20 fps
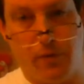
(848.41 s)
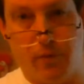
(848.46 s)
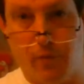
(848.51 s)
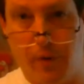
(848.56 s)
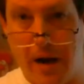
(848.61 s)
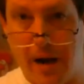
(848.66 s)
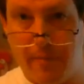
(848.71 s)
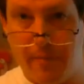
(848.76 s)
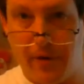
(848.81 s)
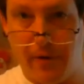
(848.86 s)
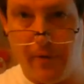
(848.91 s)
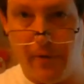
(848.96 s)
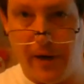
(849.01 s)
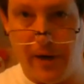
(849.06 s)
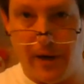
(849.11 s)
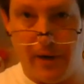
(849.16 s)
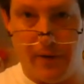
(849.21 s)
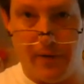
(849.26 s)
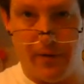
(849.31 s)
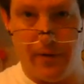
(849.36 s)
wrap it
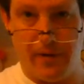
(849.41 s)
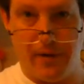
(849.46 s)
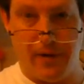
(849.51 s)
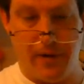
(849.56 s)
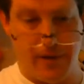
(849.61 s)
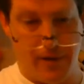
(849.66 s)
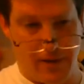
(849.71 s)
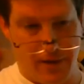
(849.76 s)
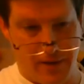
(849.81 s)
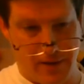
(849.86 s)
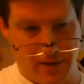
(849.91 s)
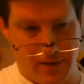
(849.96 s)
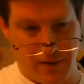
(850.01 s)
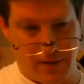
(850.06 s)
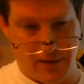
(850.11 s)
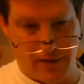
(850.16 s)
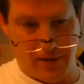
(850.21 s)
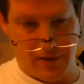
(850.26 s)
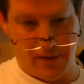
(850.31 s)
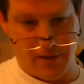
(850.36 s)
around
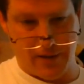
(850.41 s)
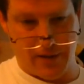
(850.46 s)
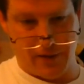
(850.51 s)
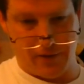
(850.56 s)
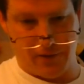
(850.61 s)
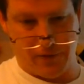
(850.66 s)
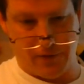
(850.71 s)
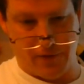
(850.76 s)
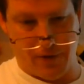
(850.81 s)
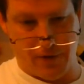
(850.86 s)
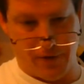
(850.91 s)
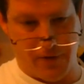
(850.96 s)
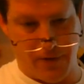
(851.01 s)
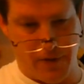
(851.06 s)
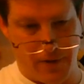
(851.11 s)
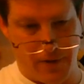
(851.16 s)
like so,